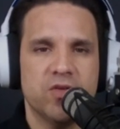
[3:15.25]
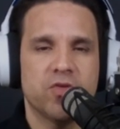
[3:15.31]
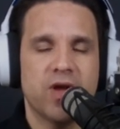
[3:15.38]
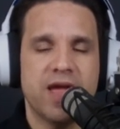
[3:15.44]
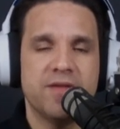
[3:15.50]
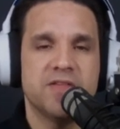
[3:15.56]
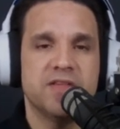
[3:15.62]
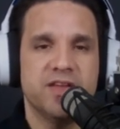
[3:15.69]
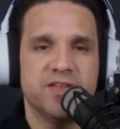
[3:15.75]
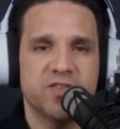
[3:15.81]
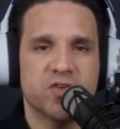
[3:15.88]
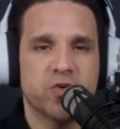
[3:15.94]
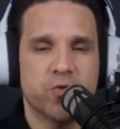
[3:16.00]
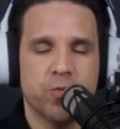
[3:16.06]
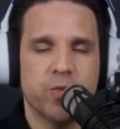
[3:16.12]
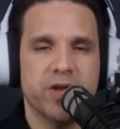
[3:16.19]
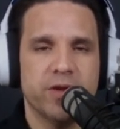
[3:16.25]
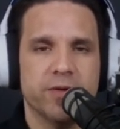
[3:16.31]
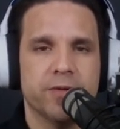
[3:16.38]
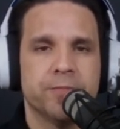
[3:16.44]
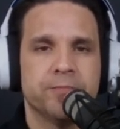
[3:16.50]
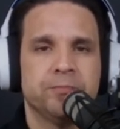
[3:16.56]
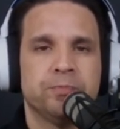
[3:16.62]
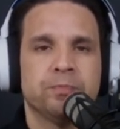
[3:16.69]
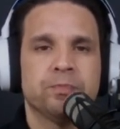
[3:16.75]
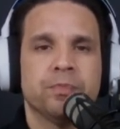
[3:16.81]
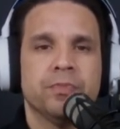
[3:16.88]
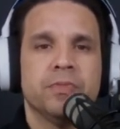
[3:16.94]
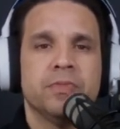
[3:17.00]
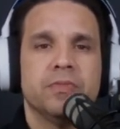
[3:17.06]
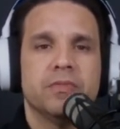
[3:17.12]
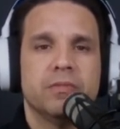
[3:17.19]
drives in his career,
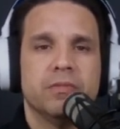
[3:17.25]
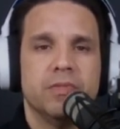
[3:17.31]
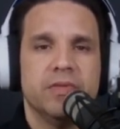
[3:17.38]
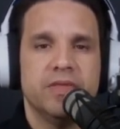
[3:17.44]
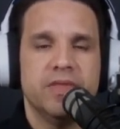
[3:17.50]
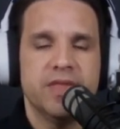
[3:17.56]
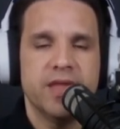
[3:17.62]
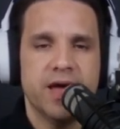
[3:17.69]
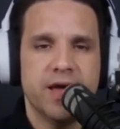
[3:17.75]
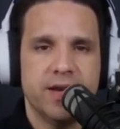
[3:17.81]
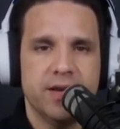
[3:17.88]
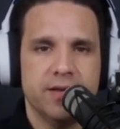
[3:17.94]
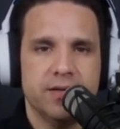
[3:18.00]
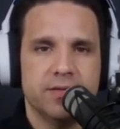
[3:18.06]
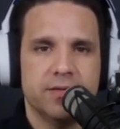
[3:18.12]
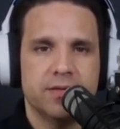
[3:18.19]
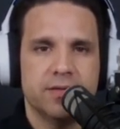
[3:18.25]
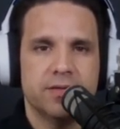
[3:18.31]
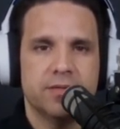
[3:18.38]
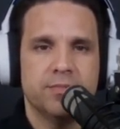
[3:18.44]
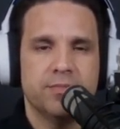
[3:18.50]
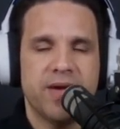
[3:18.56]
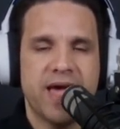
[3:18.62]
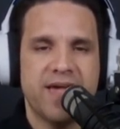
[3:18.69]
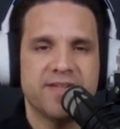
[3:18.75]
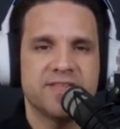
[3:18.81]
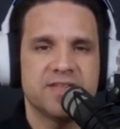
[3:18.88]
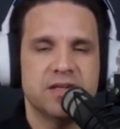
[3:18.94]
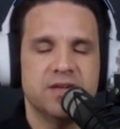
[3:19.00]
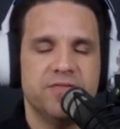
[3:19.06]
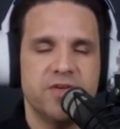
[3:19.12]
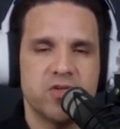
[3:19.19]
none past
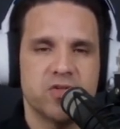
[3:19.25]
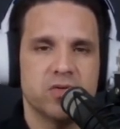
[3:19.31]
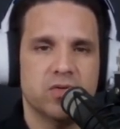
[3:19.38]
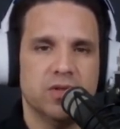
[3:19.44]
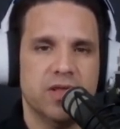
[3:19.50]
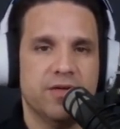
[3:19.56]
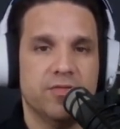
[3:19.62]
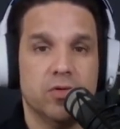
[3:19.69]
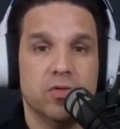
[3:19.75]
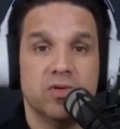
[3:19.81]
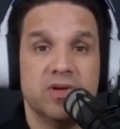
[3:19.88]
the divisional level,